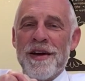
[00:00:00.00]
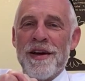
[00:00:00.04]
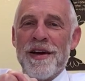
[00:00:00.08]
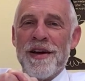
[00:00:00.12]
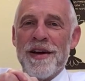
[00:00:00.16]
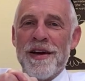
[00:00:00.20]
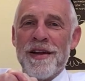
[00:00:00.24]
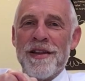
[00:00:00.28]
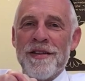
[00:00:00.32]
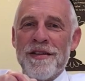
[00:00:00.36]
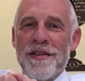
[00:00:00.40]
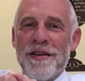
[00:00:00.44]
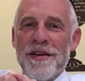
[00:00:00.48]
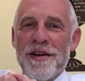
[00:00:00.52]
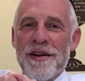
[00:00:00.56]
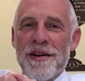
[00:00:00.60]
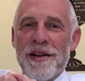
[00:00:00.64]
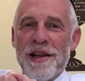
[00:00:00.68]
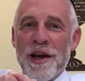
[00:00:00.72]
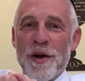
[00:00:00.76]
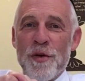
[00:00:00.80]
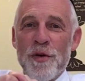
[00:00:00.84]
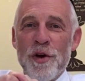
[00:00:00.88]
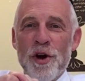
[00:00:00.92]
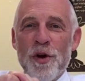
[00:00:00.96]
And uh,
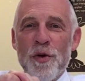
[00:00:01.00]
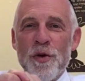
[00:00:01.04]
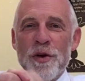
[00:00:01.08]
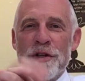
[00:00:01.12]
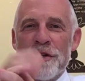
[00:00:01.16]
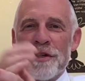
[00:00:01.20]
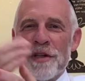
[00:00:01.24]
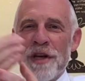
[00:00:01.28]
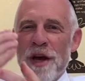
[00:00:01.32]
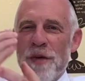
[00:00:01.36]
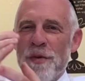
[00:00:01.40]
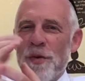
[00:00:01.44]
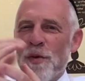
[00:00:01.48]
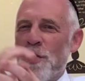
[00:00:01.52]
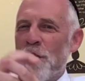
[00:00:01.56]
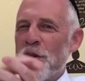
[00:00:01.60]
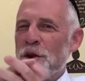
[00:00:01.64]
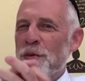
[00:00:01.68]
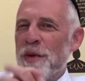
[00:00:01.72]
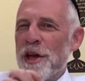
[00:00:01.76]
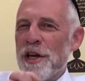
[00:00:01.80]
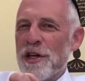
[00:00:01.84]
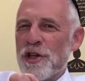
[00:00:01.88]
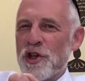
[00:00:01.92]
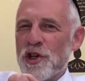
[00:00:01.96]
like we always say, we want to
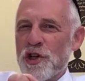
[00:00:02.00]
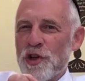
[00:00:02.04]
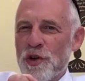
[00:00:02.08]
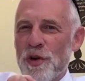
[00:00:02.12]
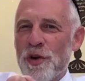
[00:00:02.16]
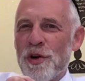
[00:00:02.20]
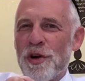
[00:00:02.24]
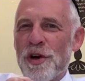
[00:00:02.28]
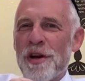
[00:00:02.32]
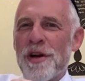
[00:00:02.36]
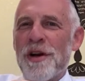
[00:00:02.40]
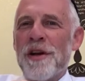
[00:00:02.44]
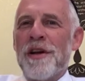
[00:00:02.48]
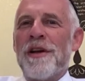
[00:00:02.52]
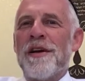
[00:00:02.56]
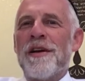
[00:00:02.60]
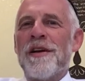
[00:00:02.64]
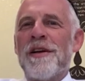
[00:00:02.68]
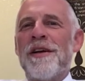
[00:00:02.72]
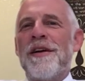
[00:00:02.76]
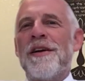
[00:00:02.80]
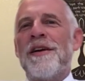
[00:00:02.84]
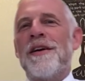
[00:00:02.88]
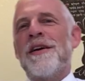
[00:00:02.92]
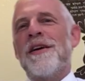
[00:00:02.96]
make sure
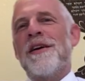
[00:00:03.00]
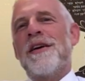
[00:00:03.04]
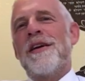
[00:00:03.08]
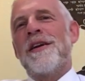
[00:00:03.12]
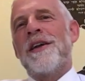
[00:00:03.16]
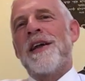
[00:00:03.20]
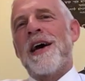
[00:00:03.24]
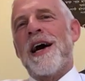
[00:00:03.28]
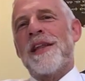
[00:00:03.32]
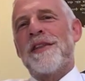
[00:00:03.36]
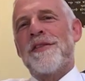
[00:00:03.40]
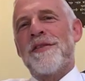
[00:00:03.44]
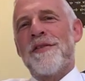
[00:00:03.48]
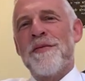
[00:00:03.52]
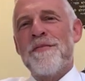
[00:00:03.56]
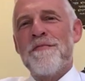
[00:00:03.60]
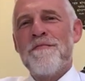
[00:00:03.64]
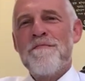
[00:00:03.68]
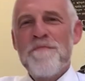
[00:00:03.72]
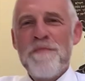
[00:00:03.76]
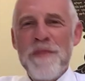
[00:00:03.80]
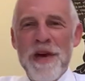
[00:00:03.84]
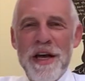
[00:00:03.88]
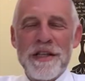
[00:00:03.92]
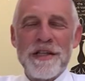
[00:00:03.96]
not to
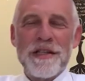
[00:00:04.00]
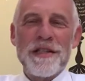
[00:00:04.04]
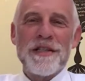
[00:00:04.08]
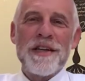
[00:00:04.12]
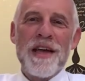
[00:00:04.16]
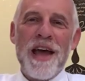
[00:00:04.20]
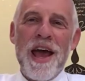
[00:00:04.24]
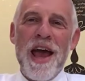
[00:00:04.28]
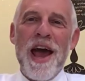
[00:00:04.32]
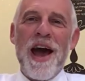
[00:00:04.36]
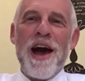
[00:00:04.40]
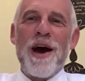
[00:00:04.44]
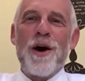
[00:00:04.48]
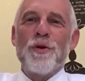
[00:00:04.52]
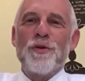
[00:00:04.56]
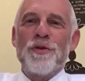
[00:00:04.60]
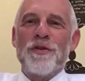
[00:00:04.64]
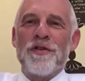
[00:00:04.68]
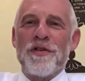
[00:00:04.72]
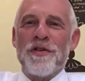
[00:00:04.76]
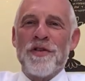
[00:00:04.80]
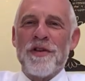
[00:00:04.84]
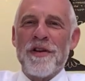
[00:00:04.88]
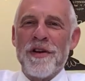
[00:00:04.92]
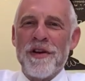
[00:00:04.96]
miss
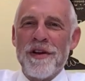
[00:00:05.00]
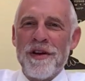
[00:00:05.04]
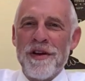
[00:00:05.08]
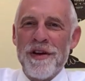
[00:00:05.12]
out